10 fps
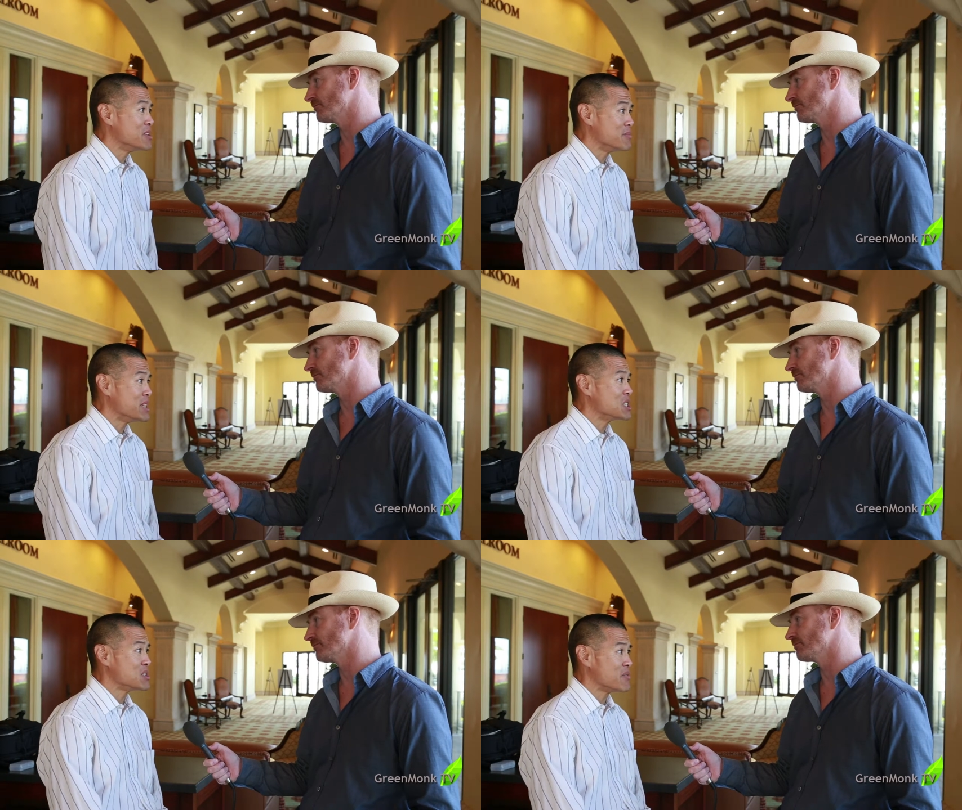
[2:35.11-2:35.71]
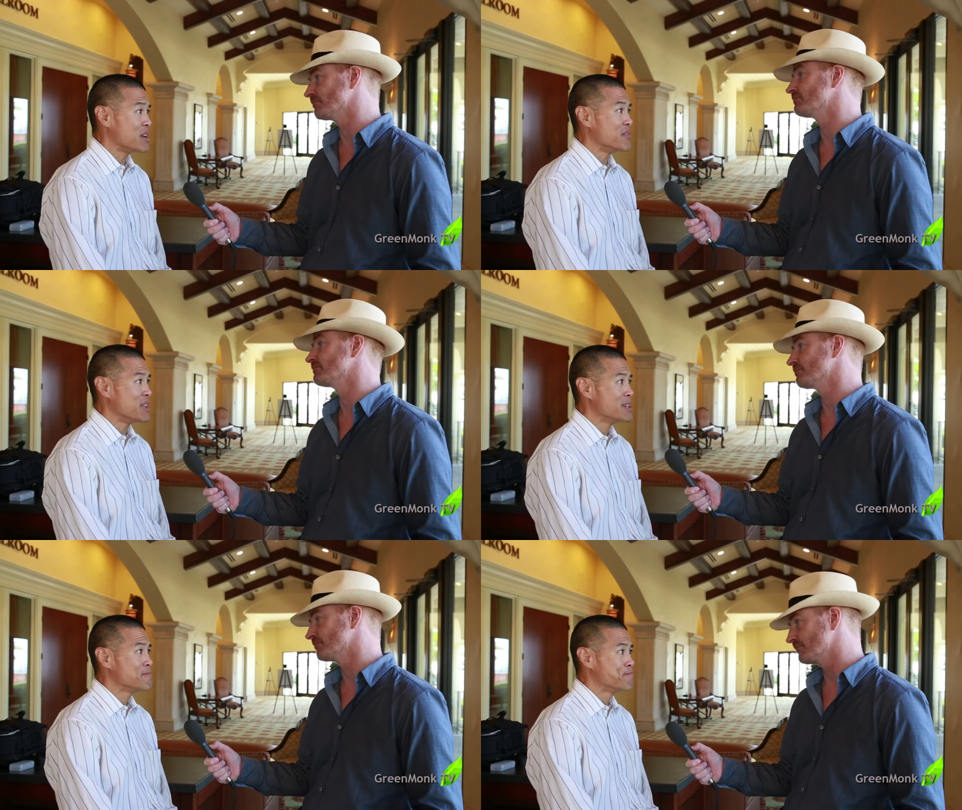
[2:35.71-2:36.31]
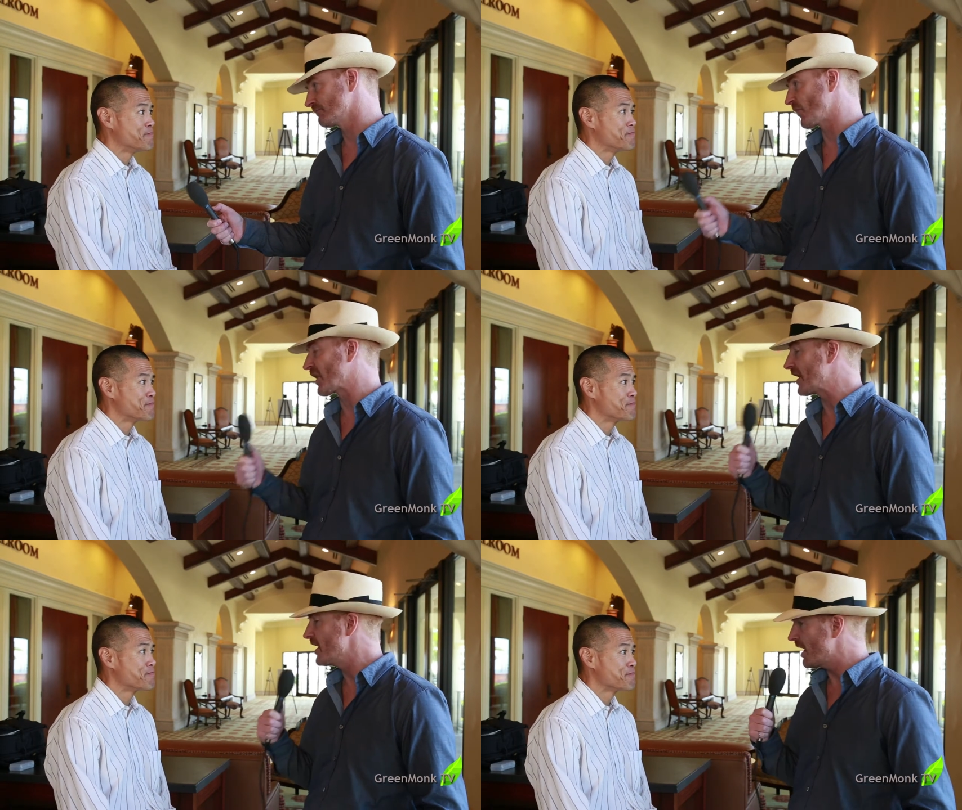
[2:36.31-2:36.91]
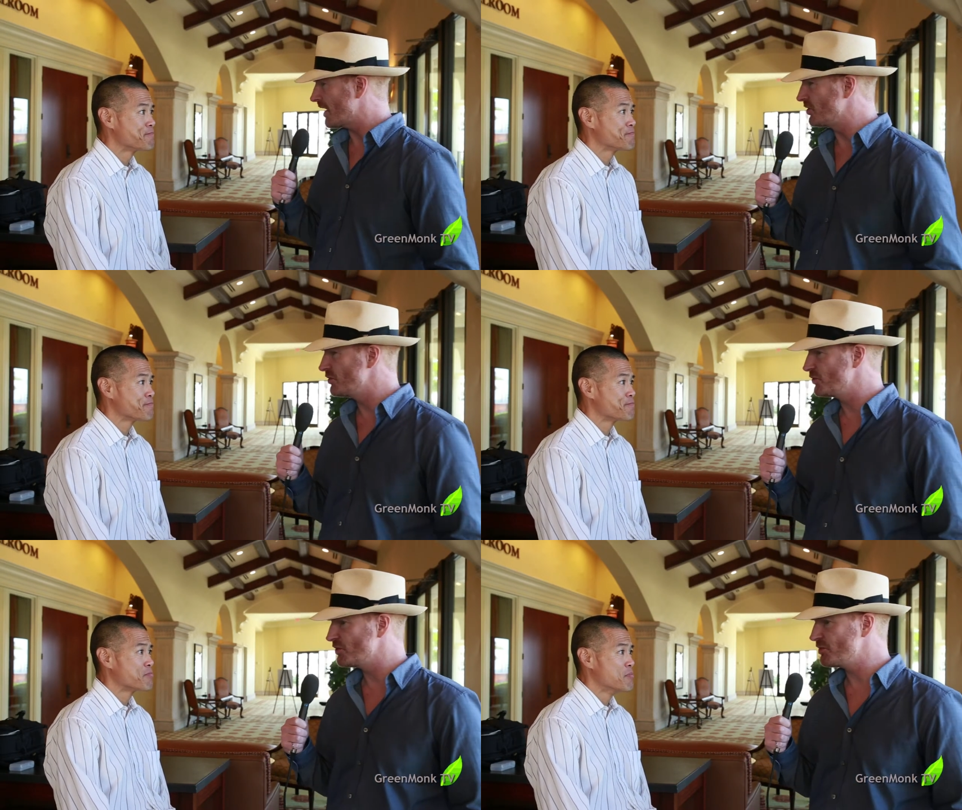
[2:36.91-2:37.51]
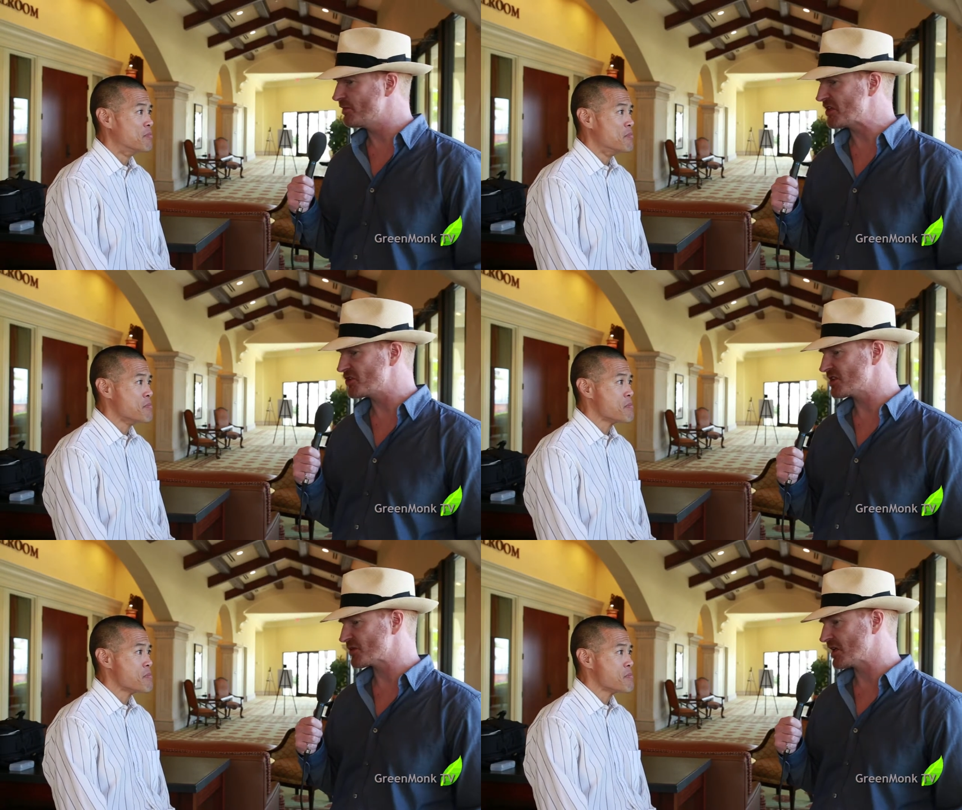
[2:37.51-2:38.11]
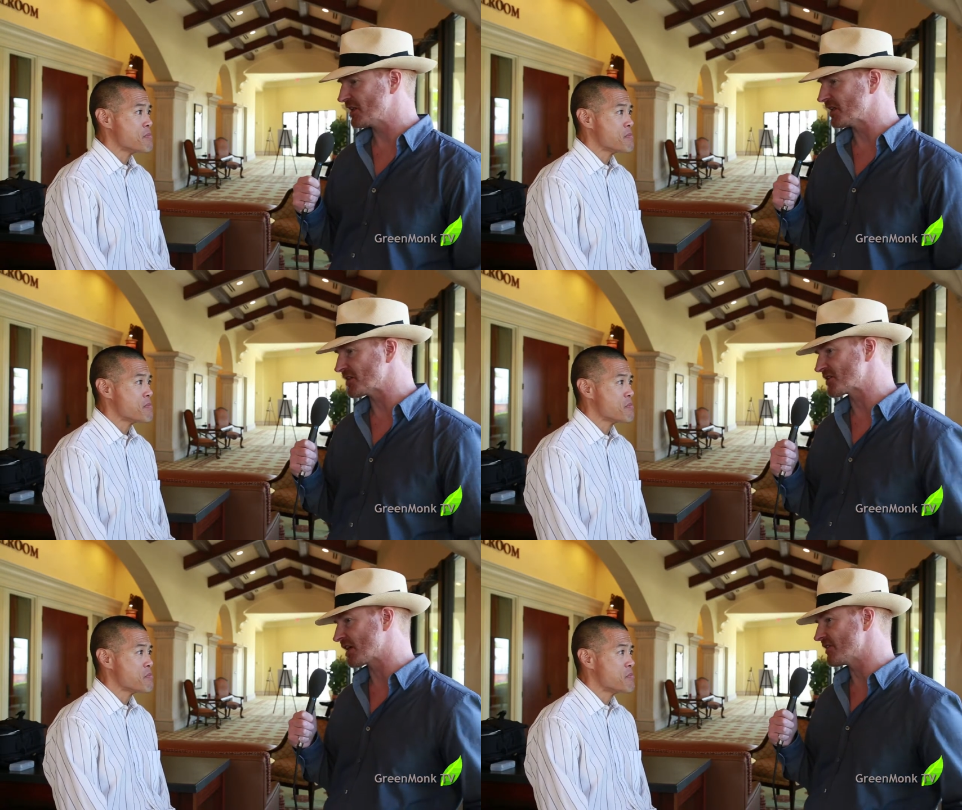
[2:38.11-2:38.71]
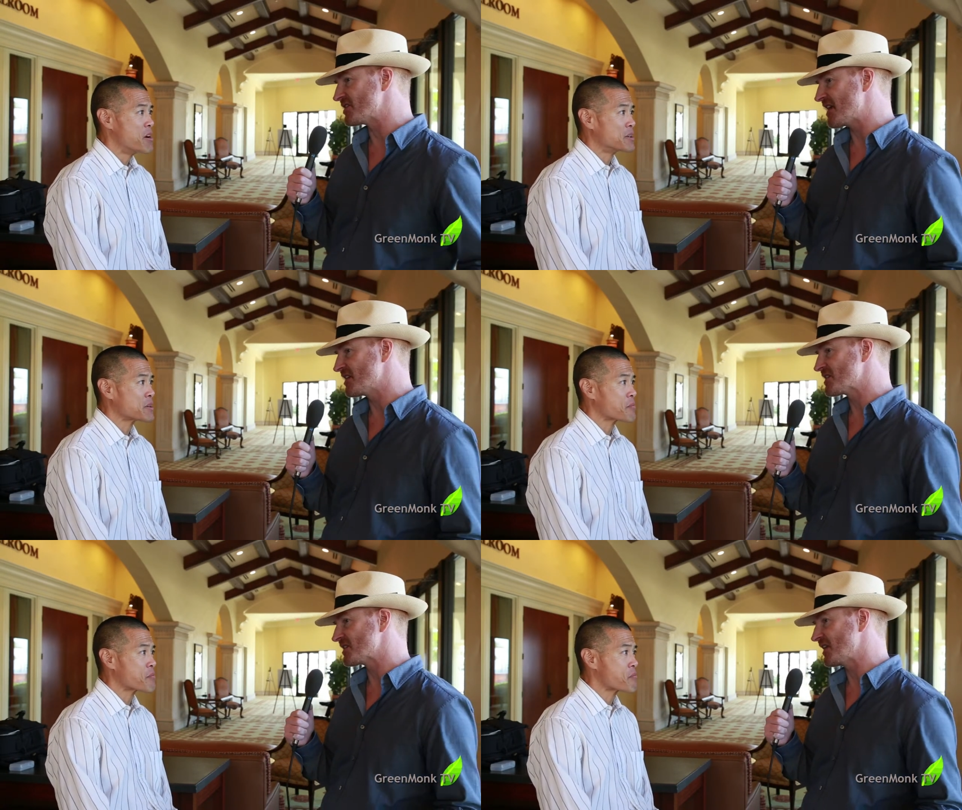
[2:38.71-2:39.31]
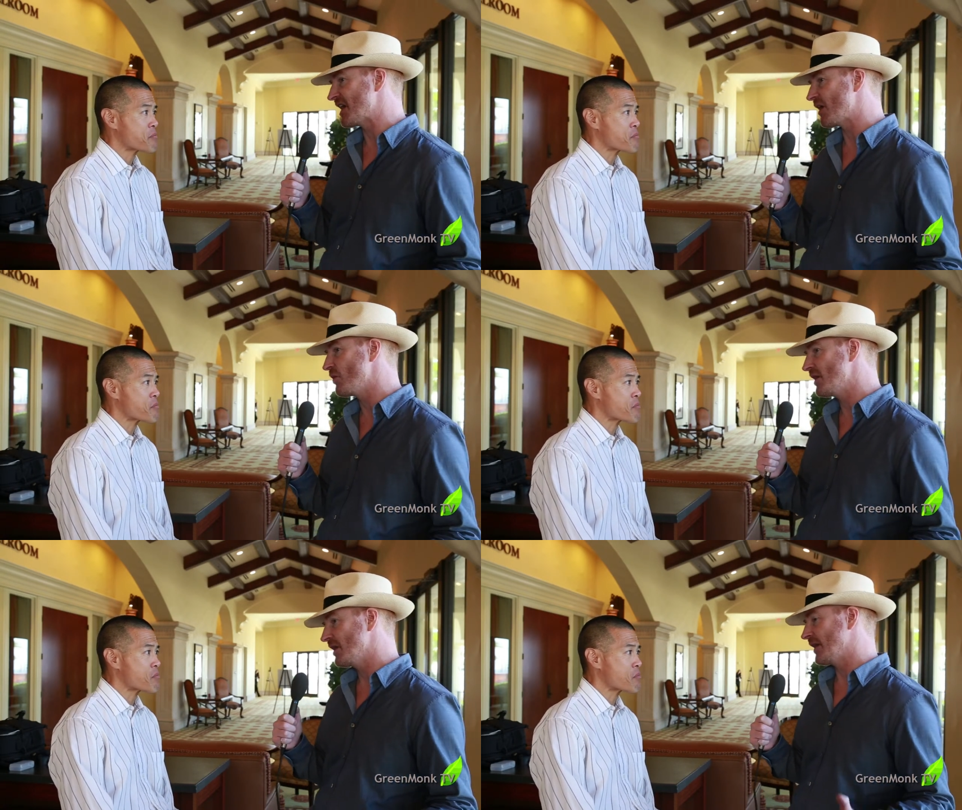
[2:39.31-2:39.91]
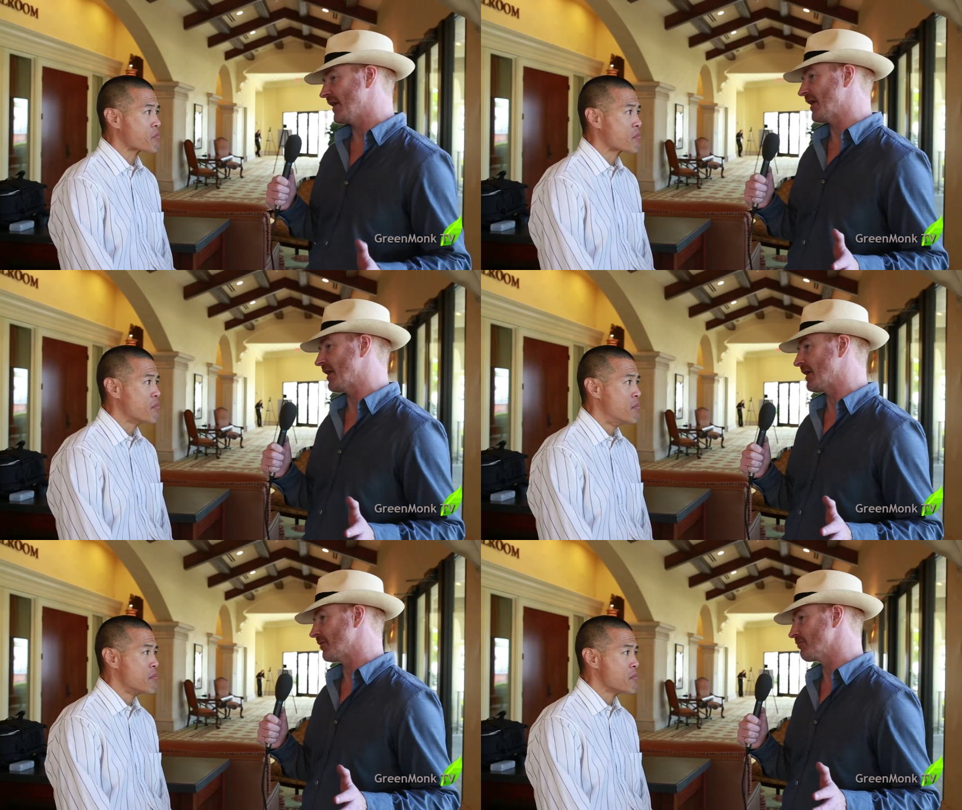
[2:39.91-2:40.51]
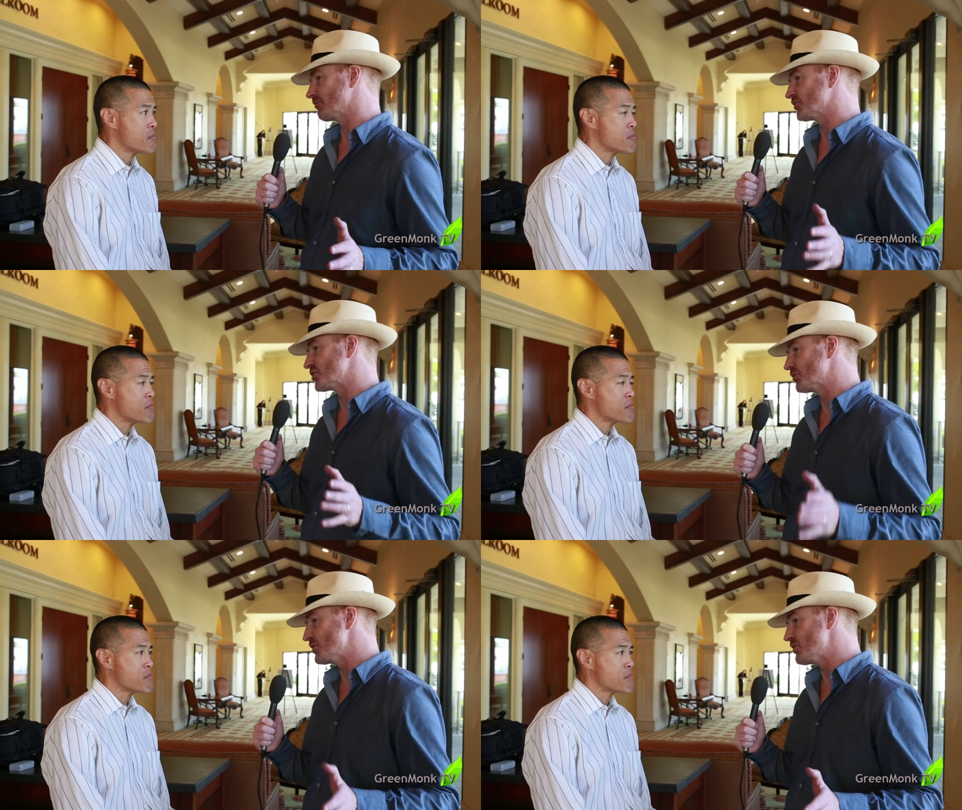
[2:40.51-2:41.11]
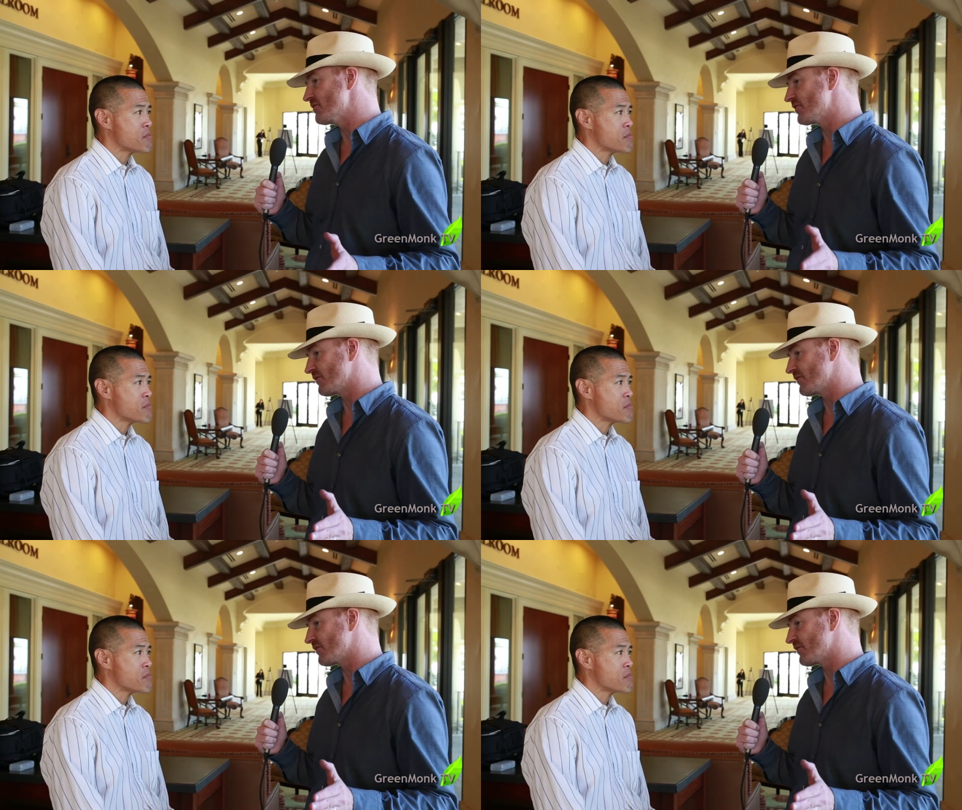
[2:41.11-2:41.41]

Speaker 1: and all the benefits of, of that.
Speaker 2: Okay, and you, you mentioned as well that there's kind of a tendency now um, to move